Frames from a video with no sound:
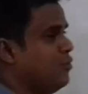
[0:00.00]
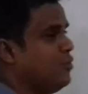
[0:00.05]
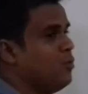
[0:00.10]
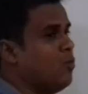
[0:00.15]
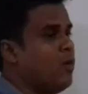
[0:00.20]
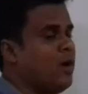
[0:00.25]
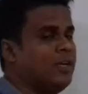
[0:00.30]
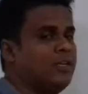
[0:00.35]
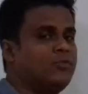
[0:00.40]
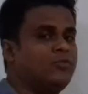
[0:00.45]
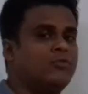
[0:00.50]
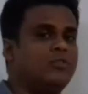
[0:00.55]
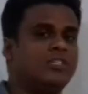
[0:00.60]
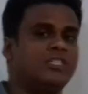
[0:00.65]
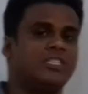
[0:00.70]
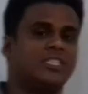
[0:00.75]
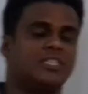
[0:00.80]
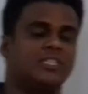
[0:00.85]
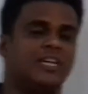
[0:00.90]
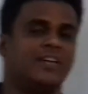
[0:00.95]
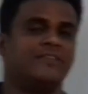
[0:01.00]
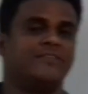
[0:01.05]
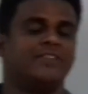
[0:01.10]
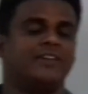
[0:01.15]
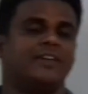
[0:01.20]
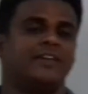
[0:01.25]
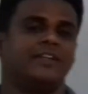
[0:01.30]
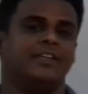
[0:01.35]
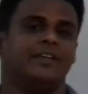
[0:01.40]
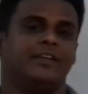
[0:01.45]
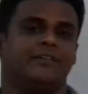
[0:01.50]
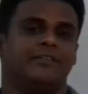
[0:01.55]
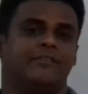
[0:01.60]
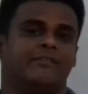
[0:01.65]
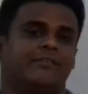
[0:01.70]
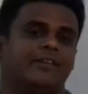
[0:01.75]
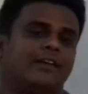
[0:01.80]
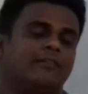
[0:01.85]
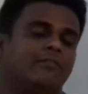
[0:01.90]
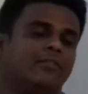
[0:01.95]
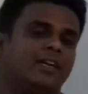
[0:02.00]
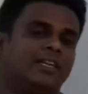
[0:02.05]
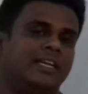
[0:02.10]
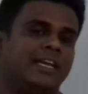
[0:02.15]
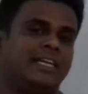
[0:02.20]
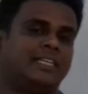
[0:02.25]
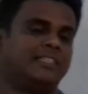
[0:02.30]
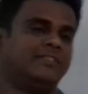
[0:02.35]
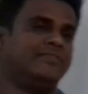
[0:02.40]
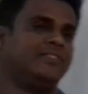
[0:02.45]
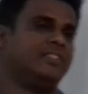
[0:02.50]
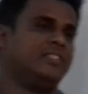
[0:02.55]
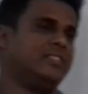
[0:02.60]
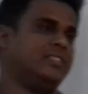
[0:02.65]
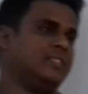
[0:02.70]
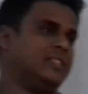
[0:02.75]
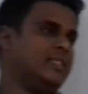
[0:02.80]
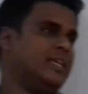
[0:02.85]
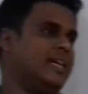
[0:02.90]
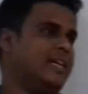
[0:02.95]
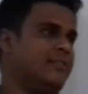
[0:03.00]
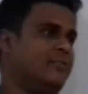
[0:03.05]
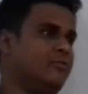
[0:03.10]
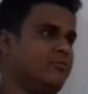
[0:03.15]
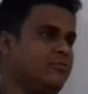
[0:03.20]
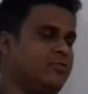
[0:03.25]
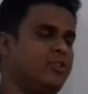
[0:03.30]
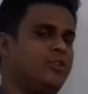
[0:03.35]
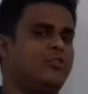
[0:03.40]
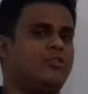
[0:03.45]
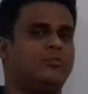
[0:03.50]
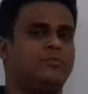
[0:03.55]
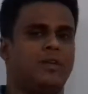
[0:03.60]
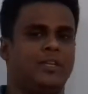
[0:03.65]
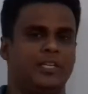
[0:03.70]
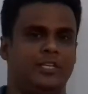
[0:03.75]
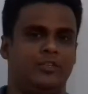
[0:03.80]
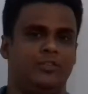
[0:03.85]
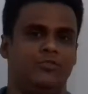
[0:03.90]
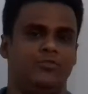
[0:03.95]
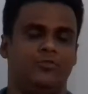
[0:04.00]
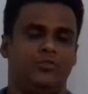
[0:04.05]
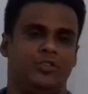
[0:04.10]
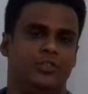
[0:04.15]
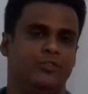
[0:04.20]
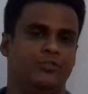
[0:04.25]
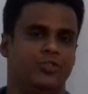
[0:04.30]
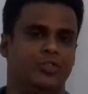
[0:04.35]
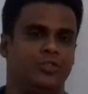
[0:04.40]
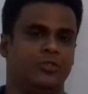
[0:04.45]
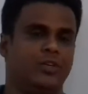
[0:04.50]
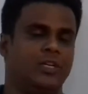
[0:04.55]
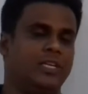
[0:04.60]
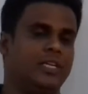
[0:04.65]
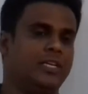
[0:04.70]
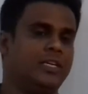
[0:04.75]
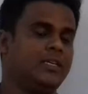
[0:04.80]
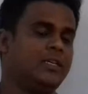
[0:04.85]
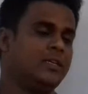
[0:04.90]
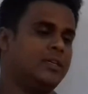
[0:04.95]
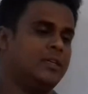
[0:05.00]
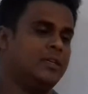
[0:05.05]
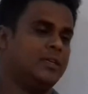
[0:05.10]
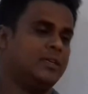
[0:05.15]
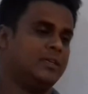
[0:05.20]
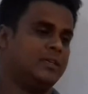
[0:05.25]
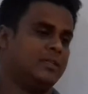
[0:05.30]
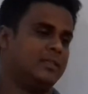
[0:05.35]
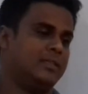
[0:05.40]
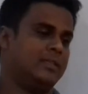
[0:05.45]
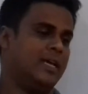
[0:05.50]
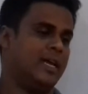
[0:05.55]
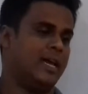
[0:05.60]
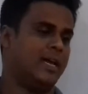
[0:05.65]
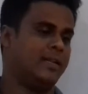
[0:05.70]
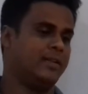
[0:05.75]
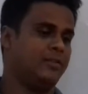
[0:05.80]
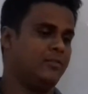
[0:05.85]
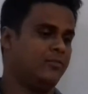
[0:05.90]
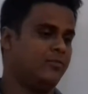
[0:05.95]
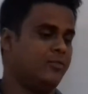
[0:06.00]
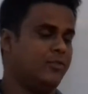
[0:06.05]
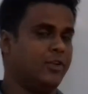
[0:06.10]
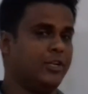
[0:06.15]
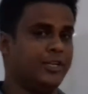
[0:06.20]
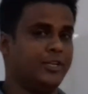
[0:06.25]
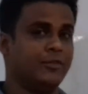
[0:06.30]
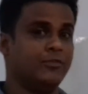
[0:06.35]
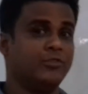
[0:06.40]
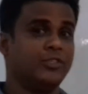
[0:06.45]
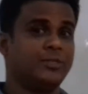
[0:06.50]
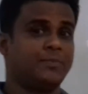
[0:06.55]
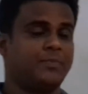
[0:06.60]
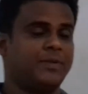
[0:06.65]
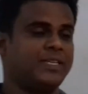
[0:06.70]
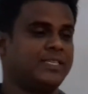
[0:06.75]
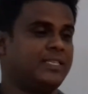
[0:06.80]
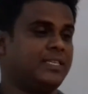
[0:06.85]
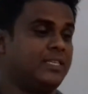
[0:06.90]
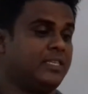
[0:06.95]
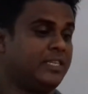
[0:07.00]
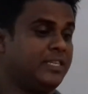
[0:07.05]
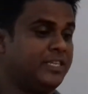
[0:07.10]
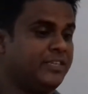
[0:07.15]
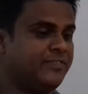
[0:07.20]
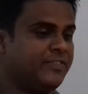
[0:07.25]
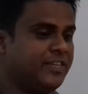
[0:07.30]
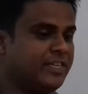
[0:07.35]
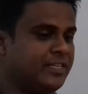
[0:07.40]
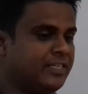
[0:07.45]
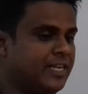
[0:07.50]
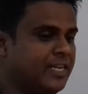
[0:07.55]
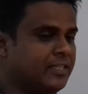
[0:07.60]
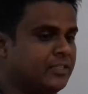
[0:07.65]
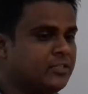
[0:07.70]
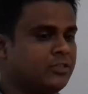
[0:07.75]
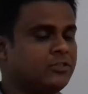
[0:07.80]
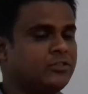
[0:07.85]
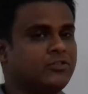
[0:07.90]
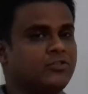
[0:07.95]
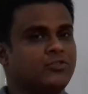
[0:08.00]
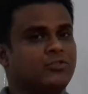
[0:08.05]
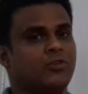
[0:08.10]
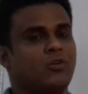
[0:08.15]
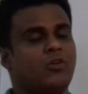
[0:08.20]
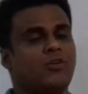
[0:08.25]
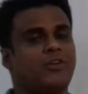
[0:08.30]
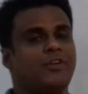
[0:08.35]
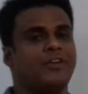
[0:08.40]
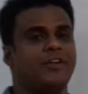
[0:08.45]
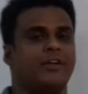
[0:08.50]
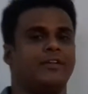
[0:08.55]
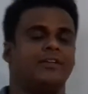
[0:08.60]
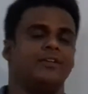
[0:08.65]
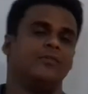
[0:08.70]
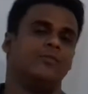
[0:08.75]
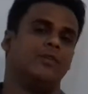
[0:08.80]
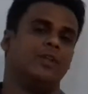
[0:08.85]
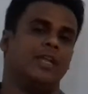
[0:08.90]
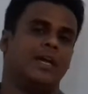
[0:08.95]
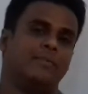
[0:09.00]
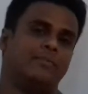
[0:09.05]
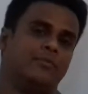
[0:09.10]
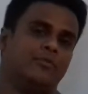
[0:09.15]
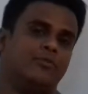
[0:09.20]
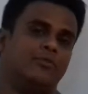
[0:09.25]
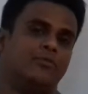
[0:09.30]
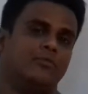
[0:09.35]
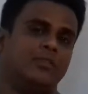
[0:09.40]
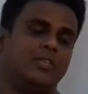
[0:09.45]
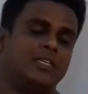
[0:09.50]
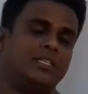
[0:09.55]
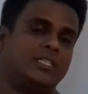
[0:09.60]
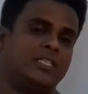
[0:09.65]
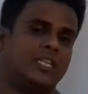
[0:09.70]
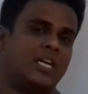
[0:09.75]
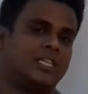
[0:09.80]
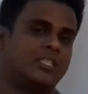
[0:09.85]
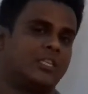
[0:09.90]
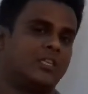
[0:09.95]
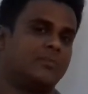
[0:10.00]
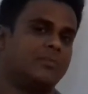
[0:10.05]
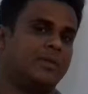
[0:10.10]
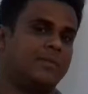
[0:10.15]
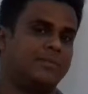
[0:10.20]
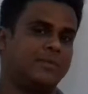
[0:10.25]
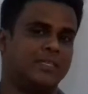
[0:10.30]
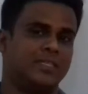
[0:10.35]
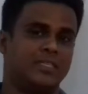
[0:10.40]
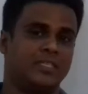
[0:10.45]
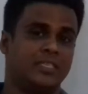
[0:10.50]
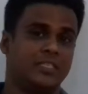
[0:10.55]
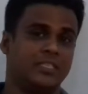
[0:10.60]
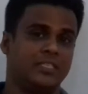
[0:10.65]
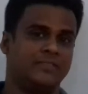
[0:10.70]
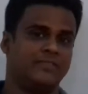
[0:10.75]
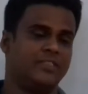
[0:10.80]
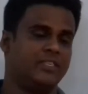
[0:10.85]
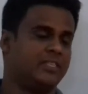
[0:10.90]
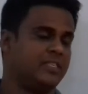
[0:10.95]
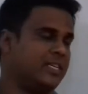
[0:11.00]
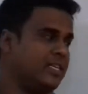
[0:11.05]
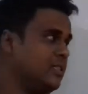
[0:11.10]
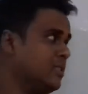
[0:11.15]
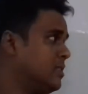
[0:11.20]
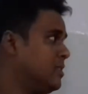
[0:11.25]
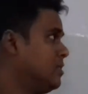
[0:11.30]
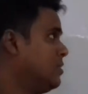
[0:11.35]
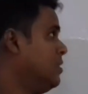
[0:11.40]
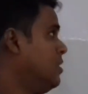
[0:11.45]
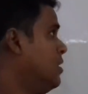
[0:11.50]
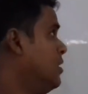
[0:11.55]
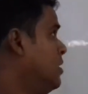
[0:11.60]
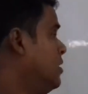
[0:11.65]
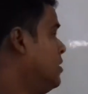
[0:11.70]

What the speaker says: we want to describe any regular activities that we normally do usually, then we will use present indefinite tense. So here you will have to know the structure of the present indefinite tense.